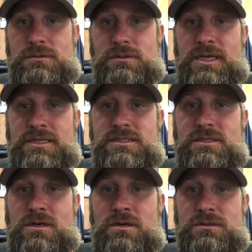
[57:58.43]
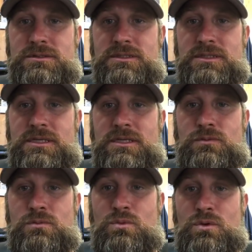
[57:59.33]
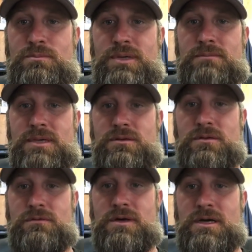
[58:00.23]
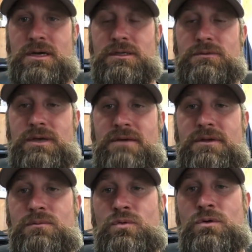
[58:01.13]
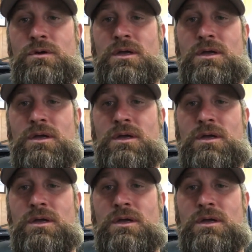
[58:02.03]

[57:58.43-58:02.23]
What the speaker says: Ace Dog says he needs one more big Moldovi. Do we have any more?